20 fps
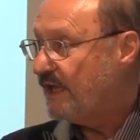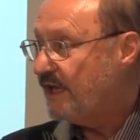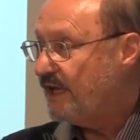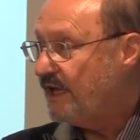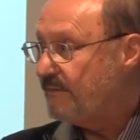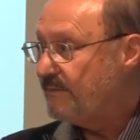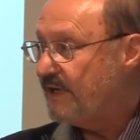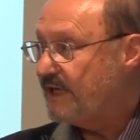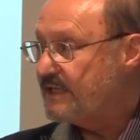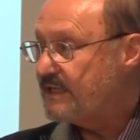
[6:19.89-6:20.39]

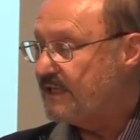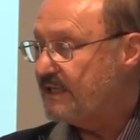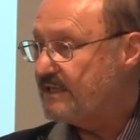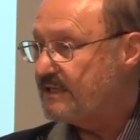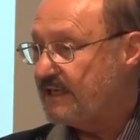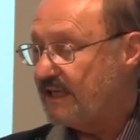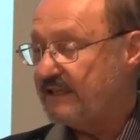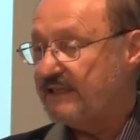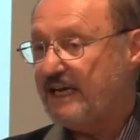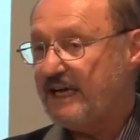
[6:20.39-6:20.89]
And
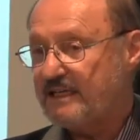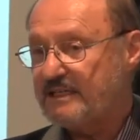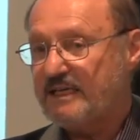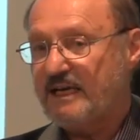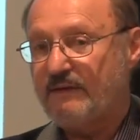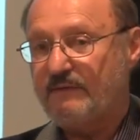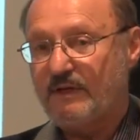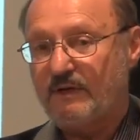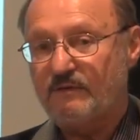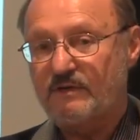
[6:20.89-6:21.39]
basically at that
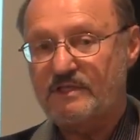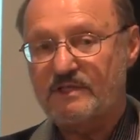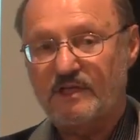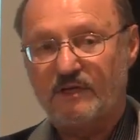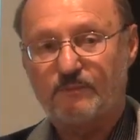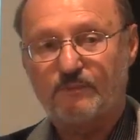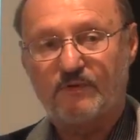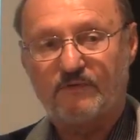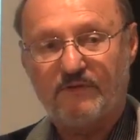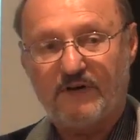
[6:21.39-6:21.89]
time they were
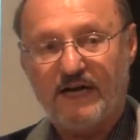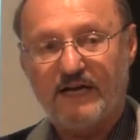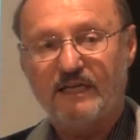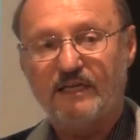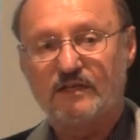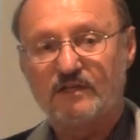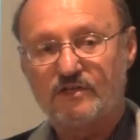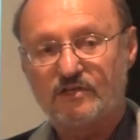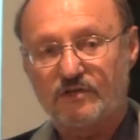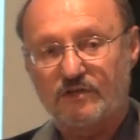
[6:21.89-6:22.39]
still
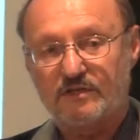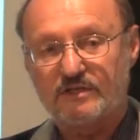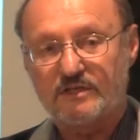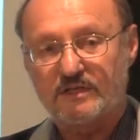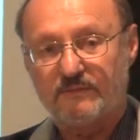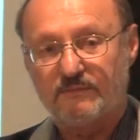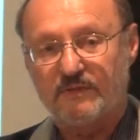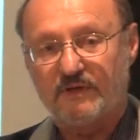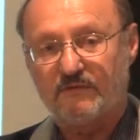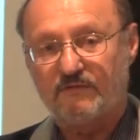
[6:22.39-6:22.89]
providing insurance
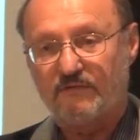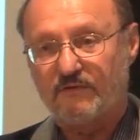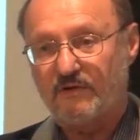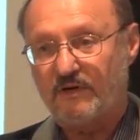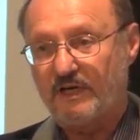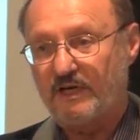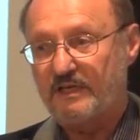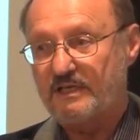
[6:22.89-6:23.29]
to the big four.